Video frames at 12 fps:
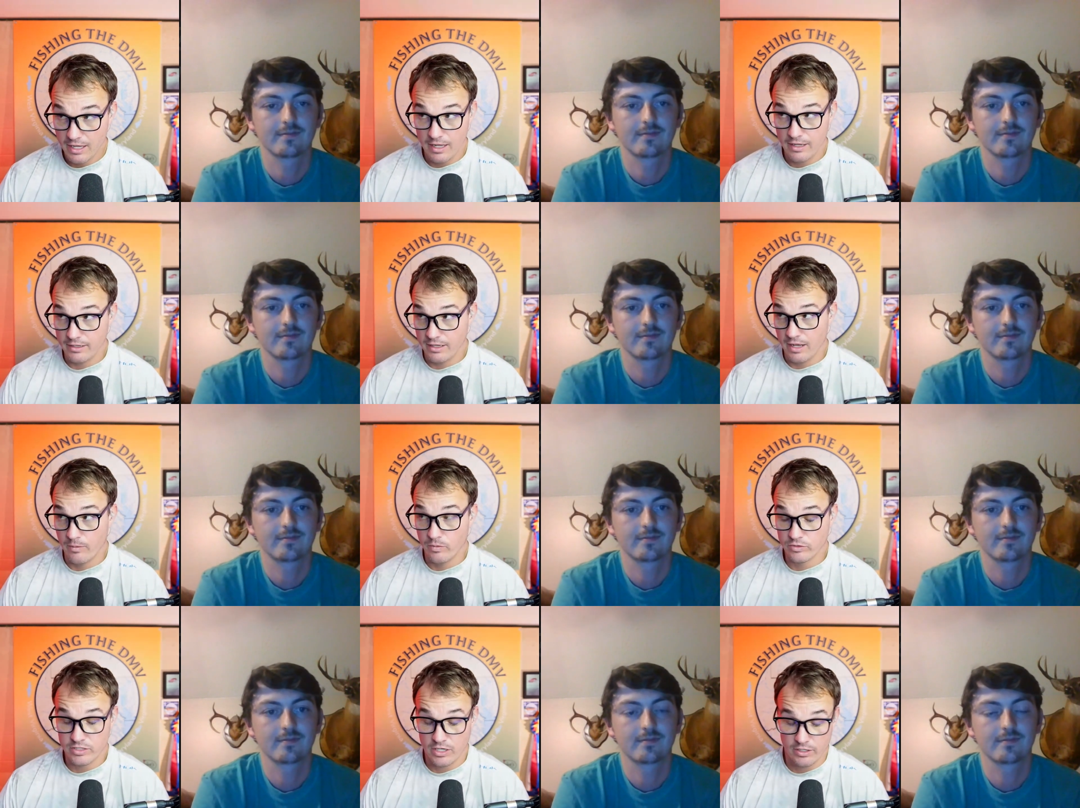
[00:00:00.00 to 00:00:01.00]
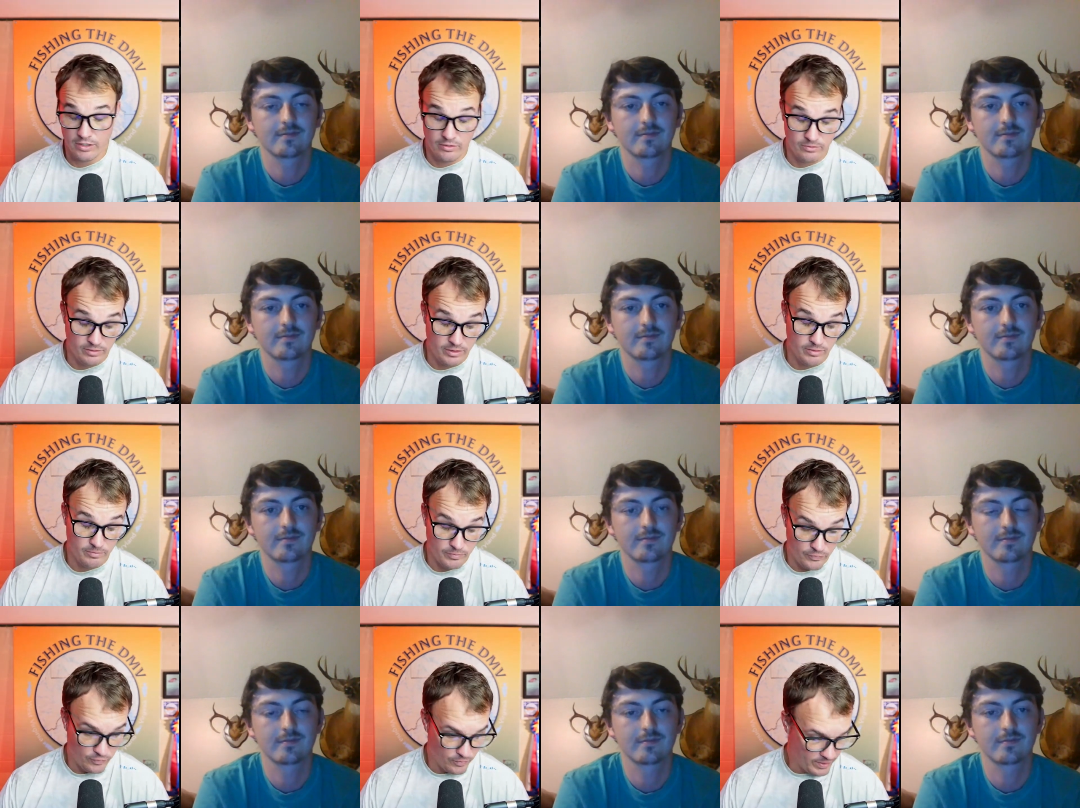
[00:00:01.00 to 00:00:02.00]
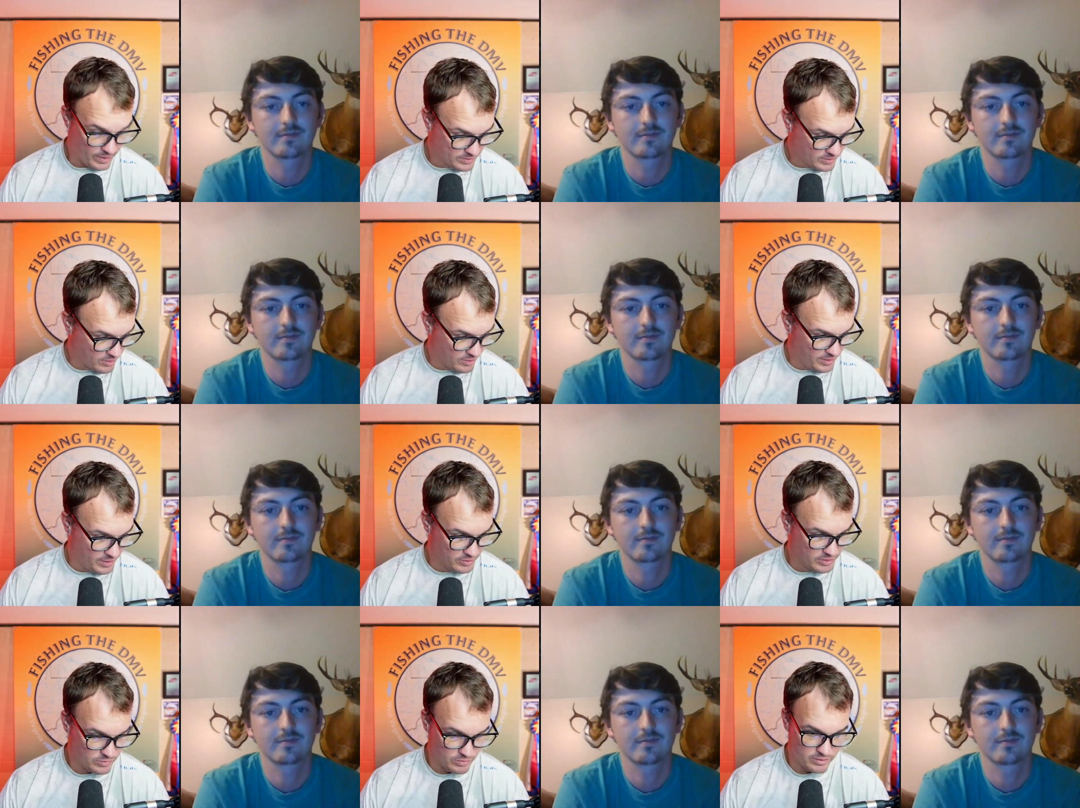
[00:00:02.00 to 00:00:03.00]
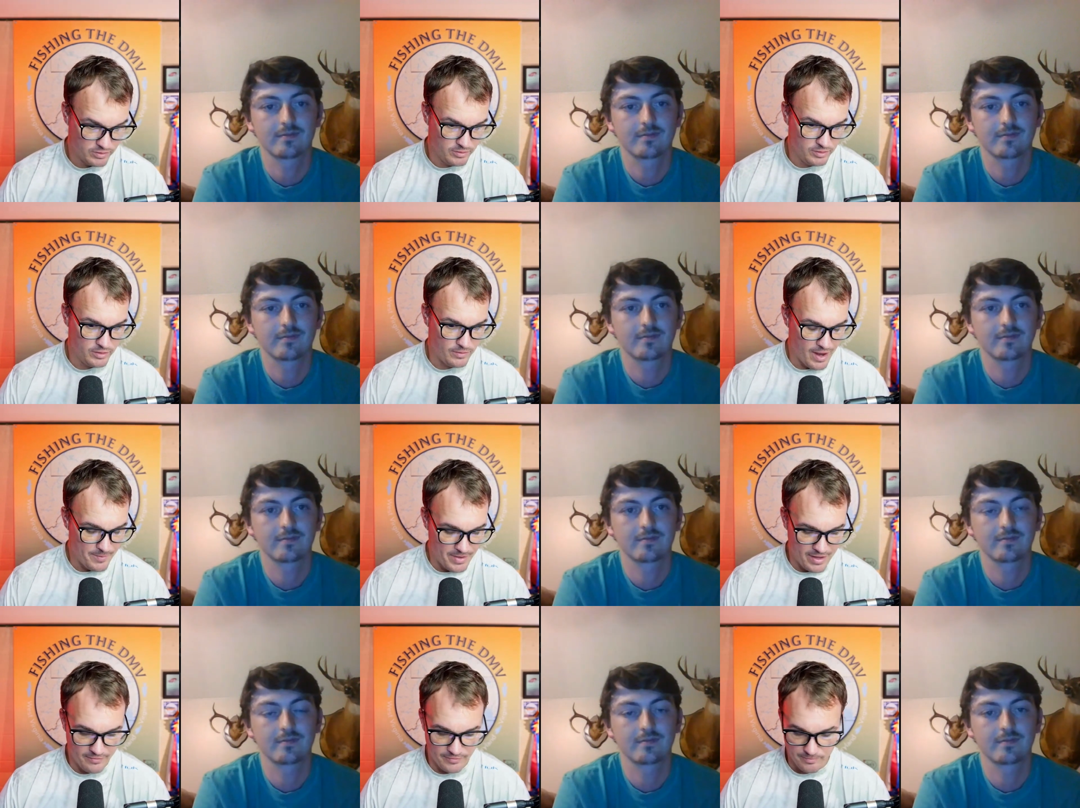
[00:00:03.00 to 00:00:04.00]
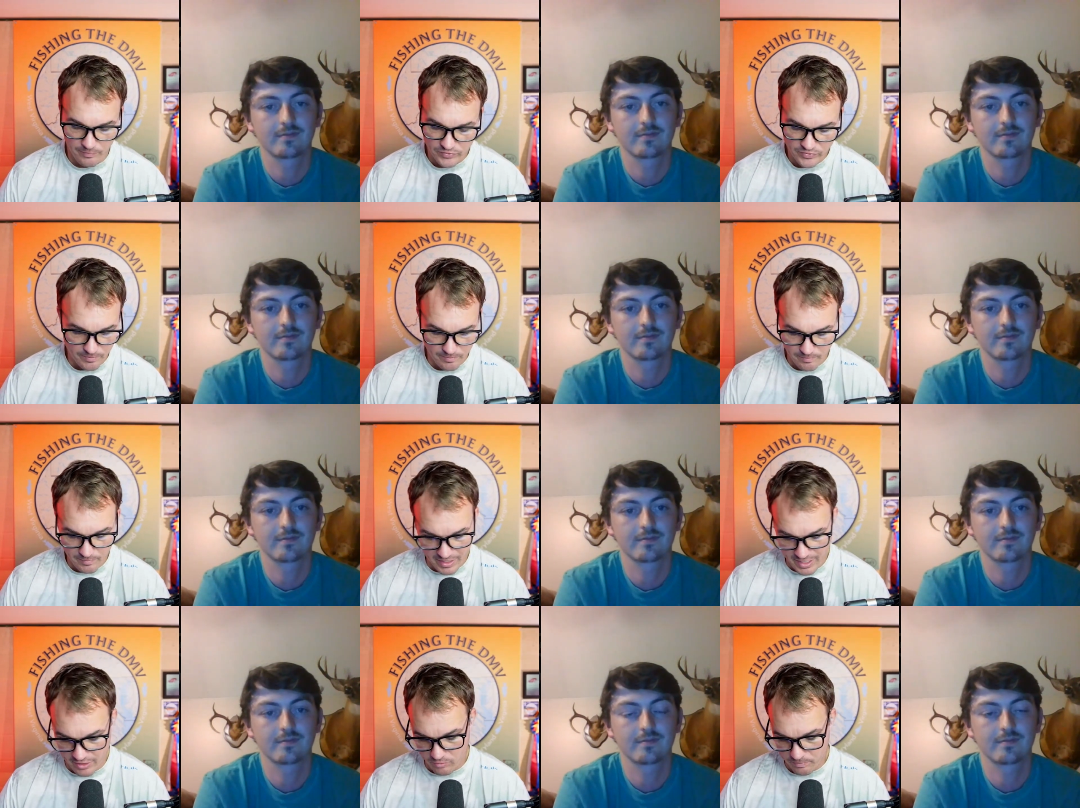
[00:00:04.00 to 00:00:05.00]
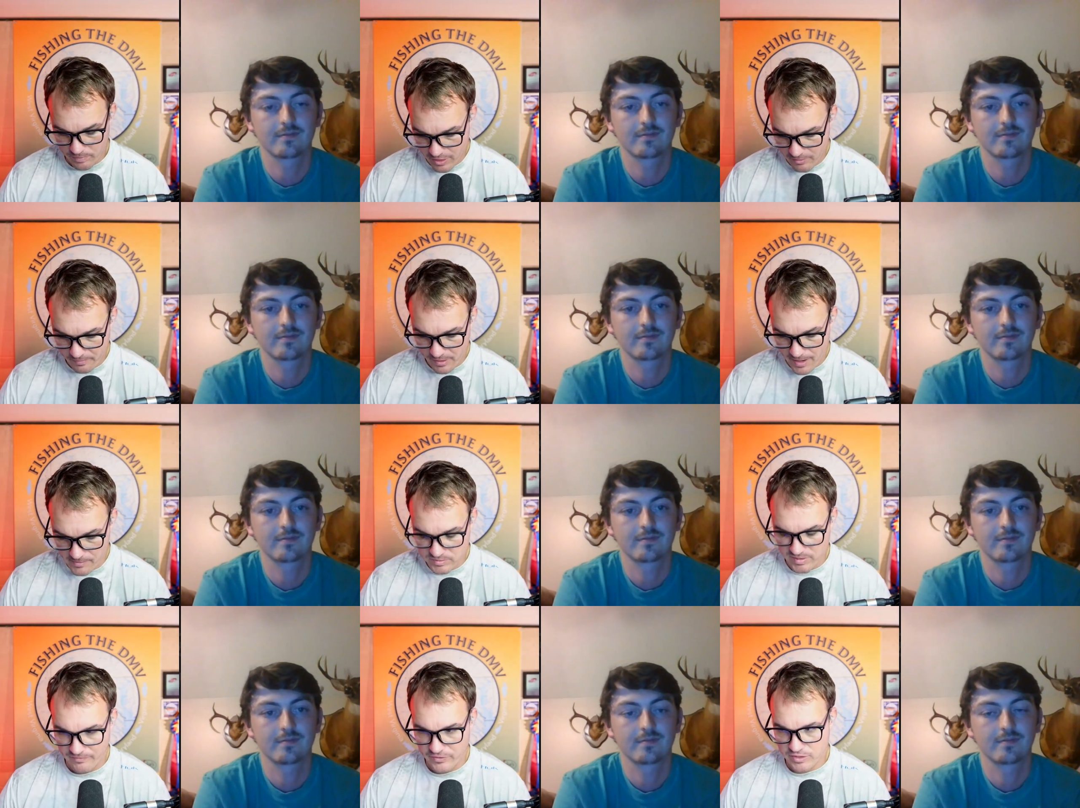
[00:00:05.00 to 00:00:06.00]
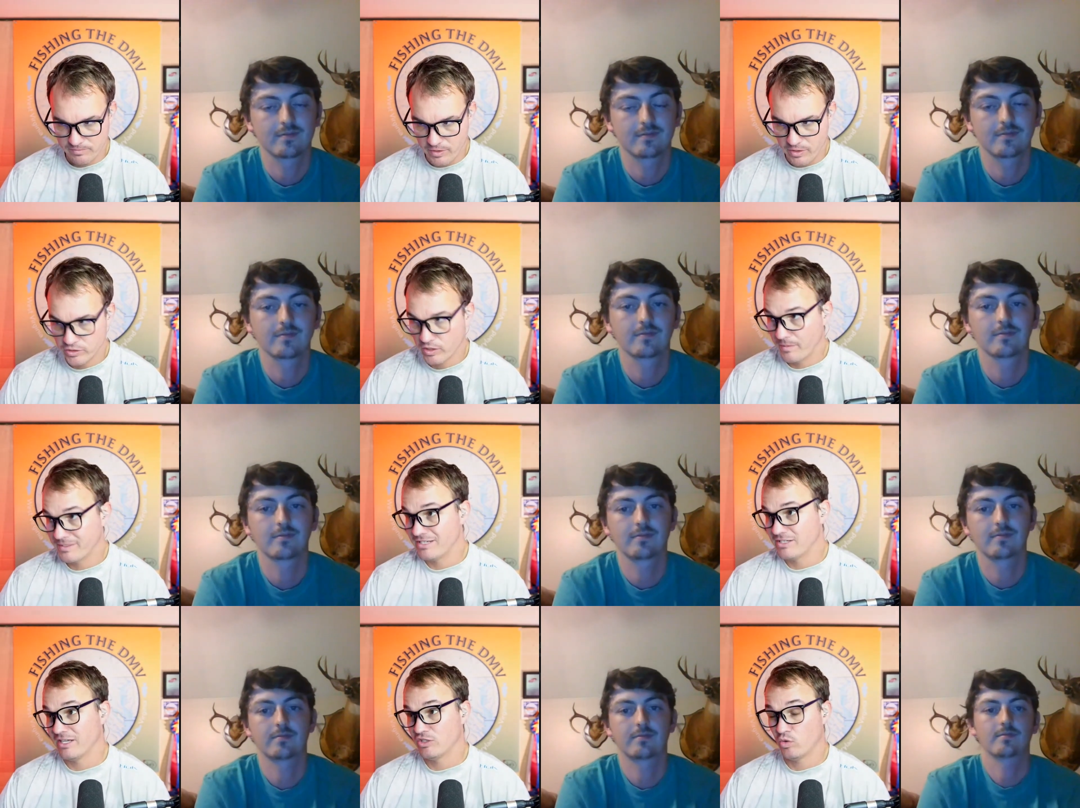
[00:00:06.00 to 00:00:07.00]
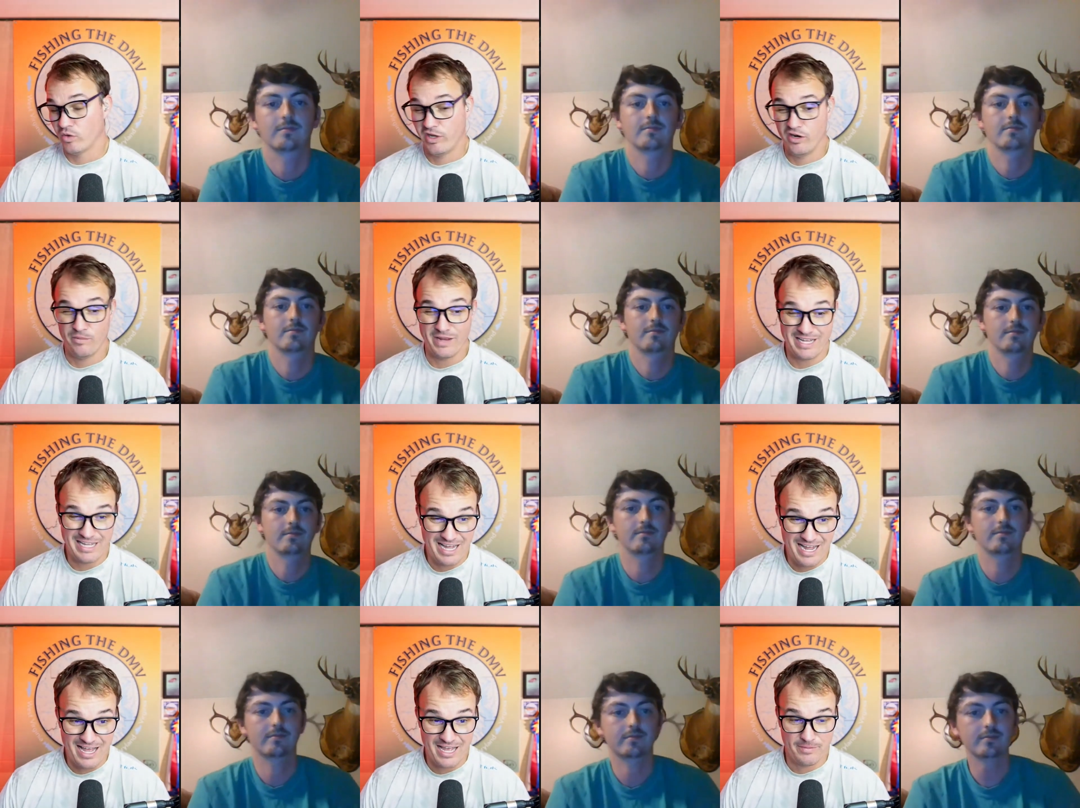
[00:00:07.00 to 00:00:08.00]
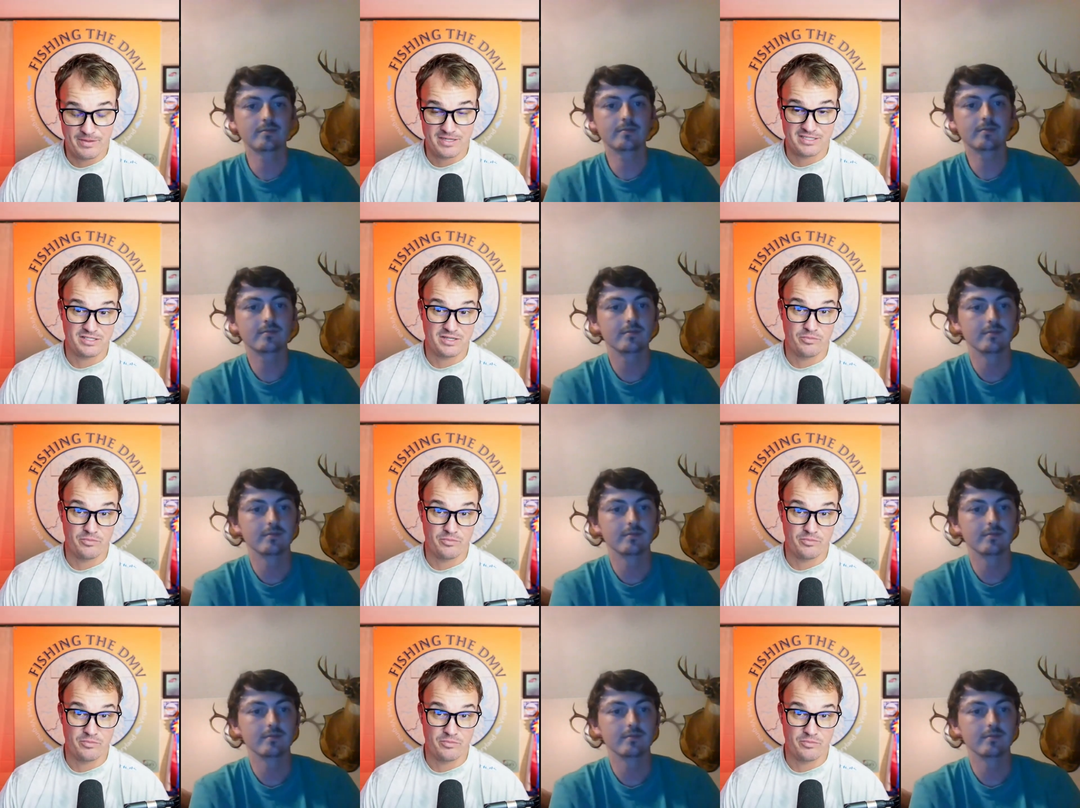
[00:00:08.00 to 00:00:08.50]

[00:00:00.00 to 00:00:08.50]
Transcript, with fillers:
Speaker 1: And we were talking, before we got started here, just with, I'm having some mechanical boat problems when I'm fishing boat tournaments. I just got a torpedo on my kayak because I'm